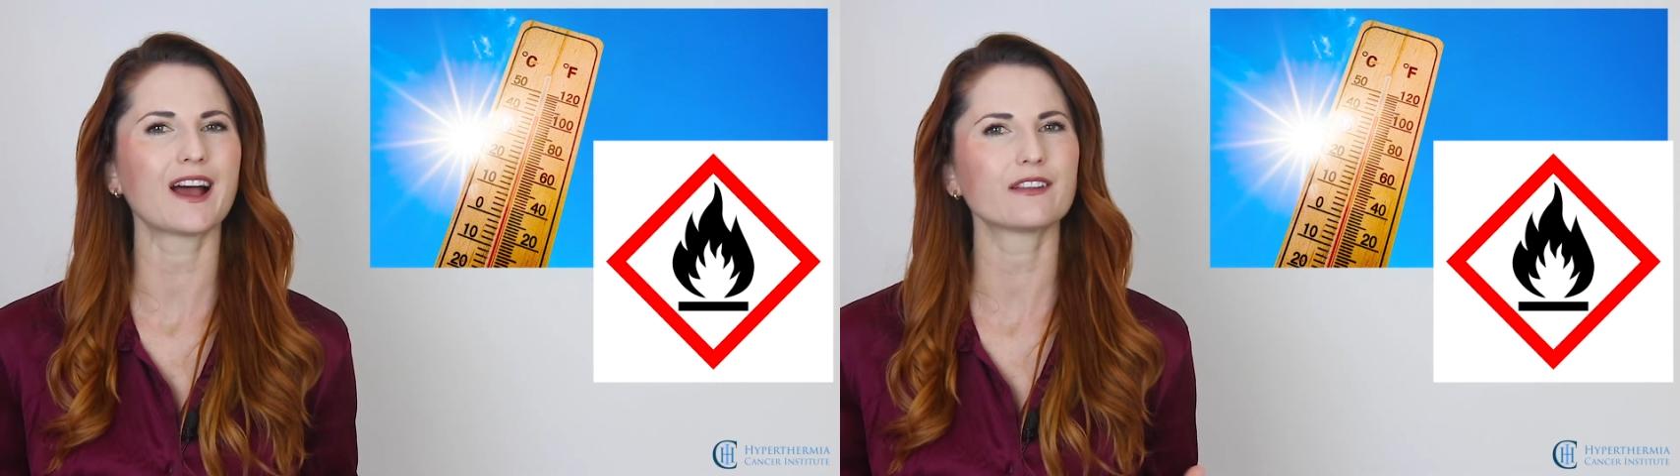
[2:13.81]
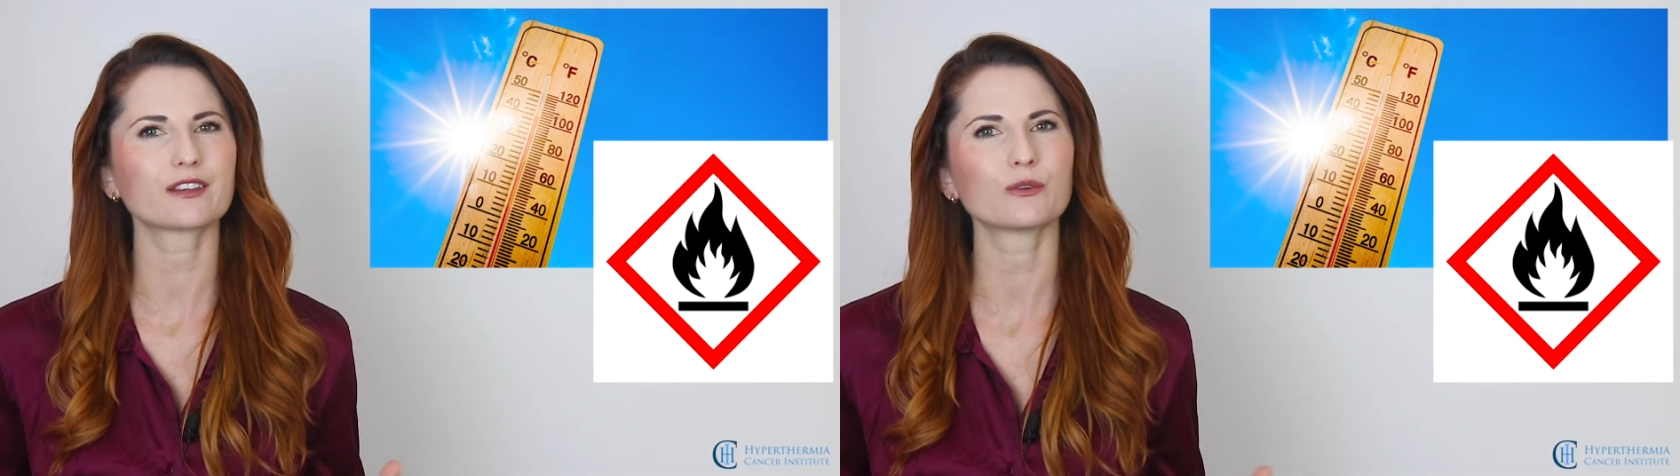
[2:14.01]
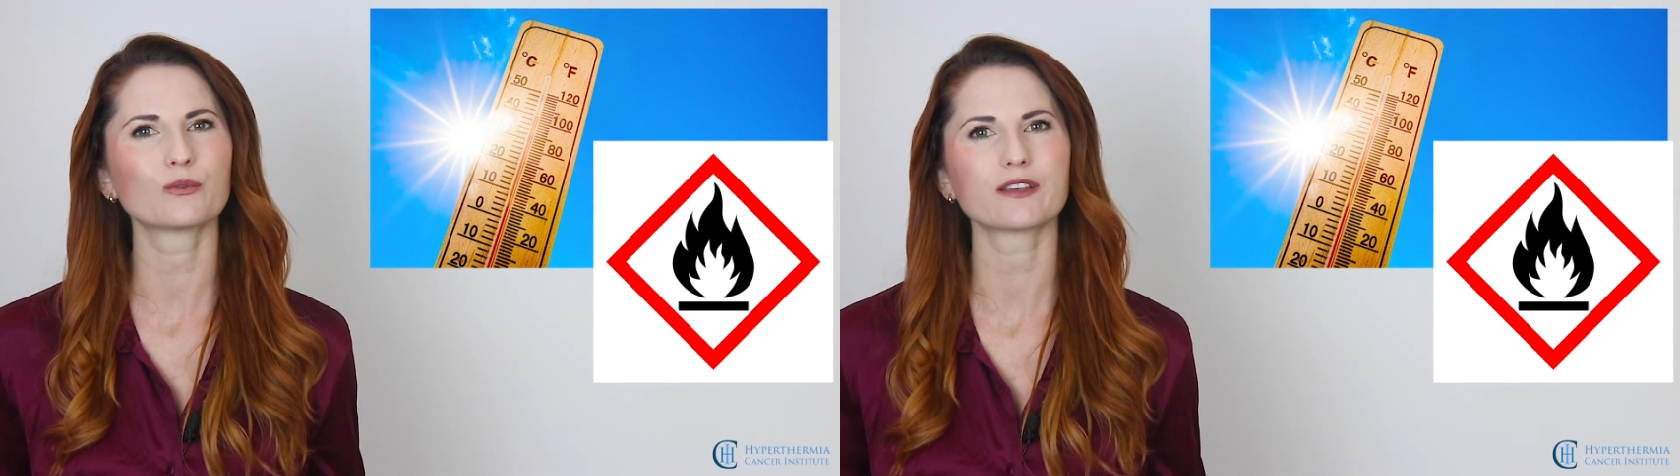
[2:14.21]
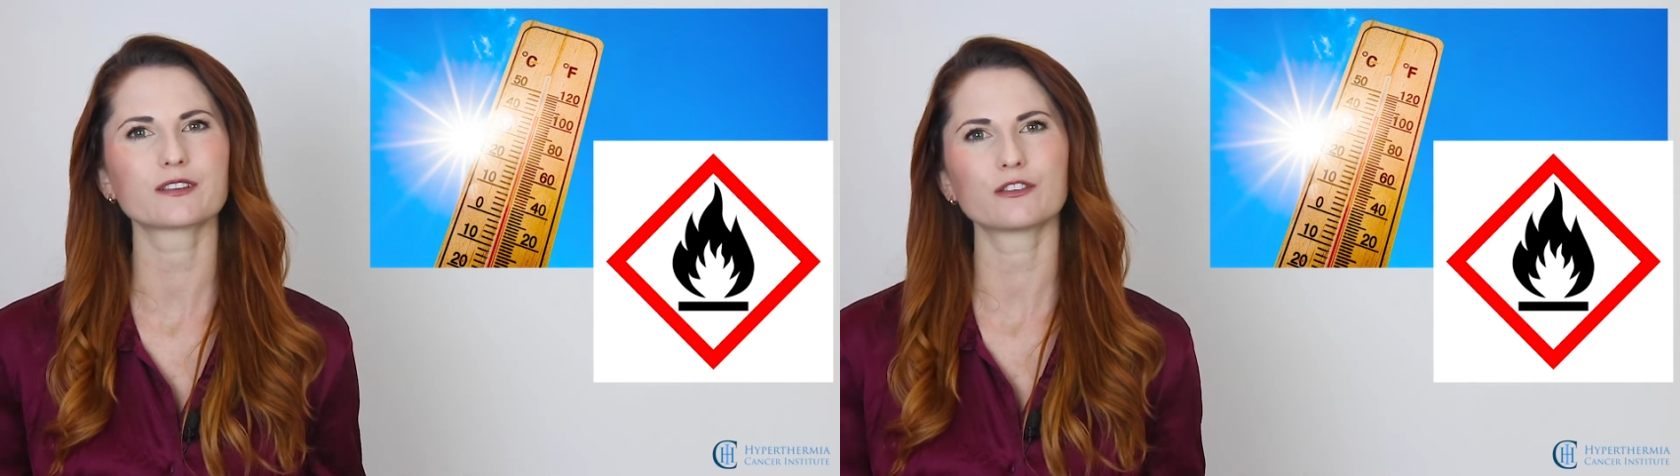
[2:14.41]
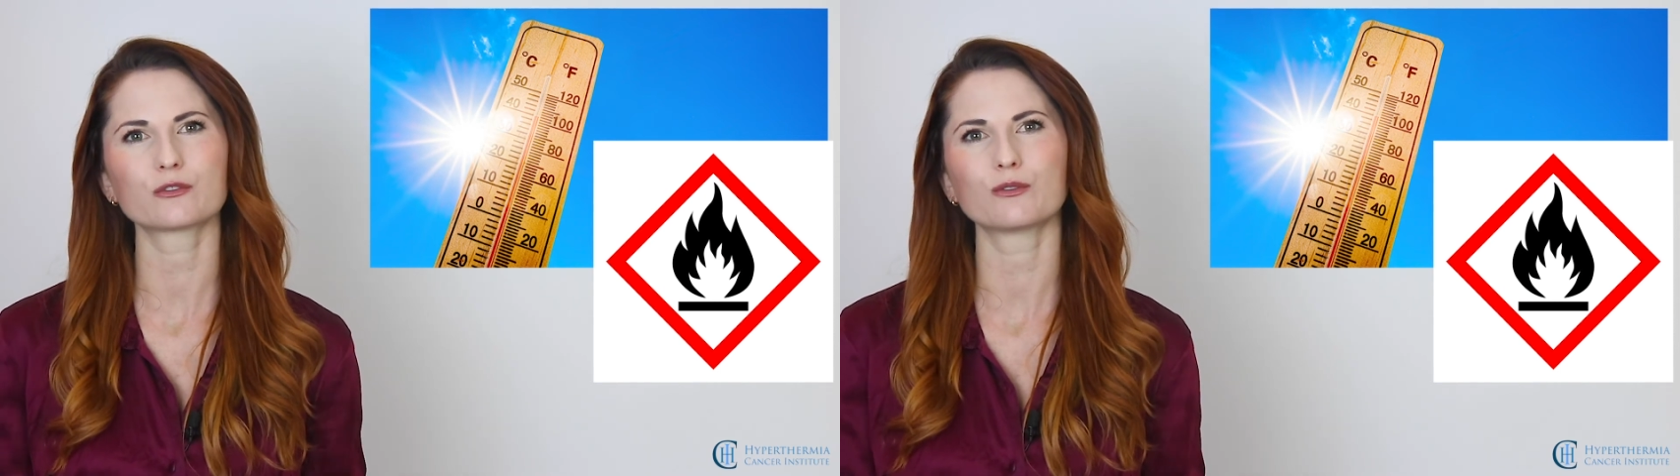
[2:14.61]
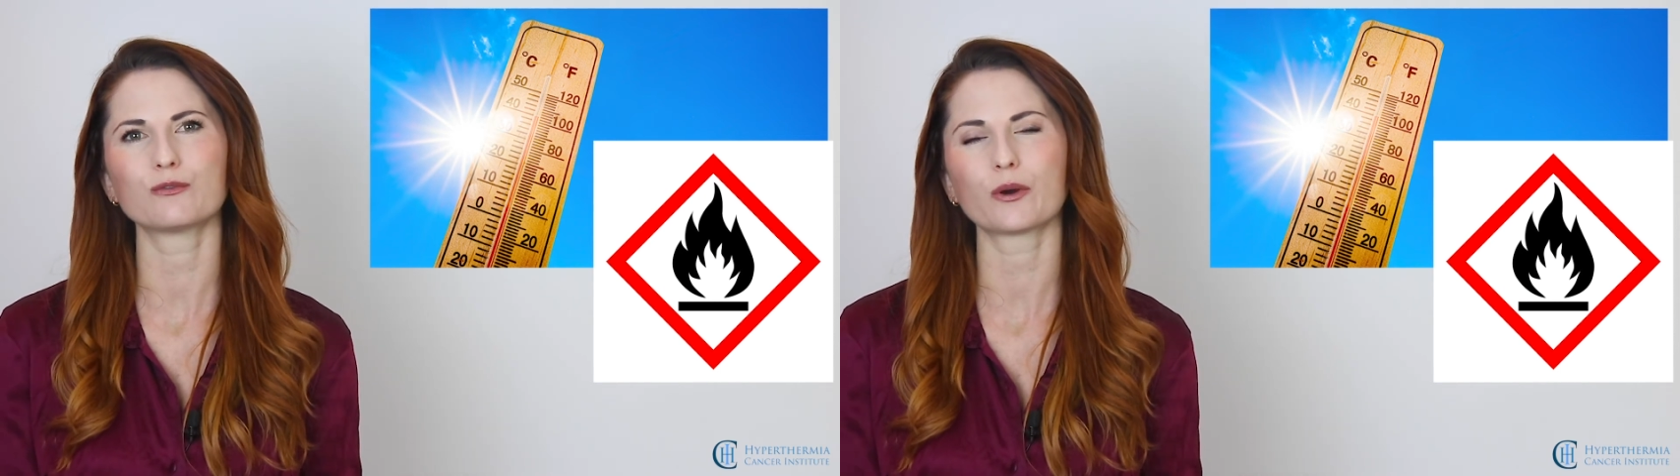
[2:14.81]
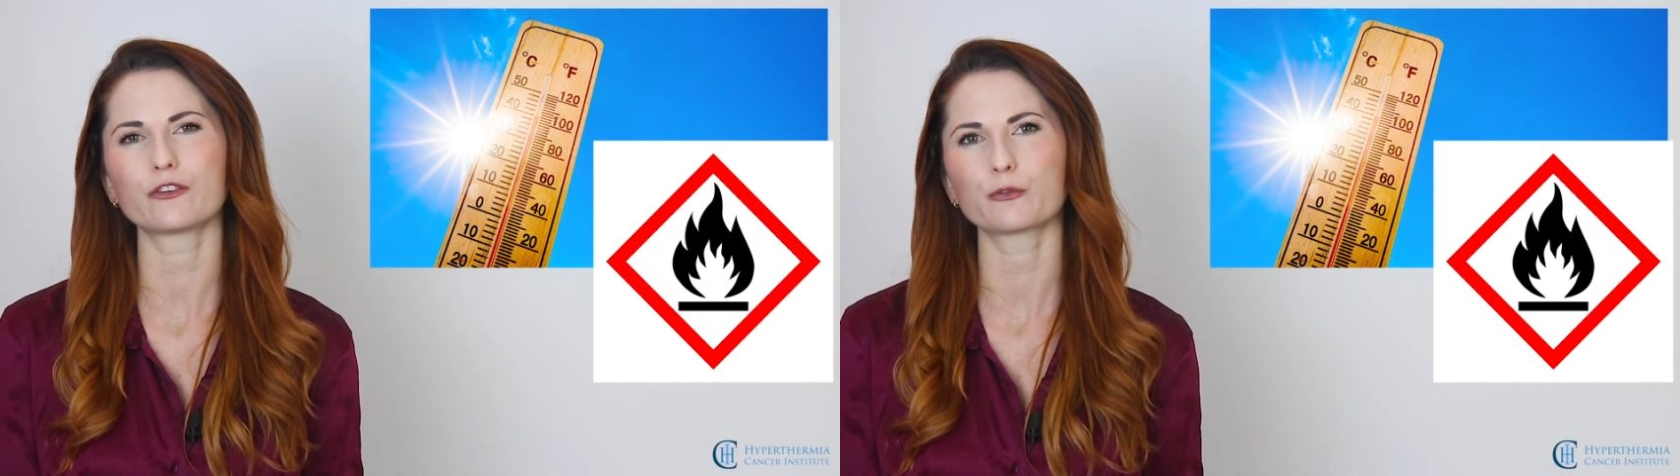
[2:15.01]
asking residents to avoid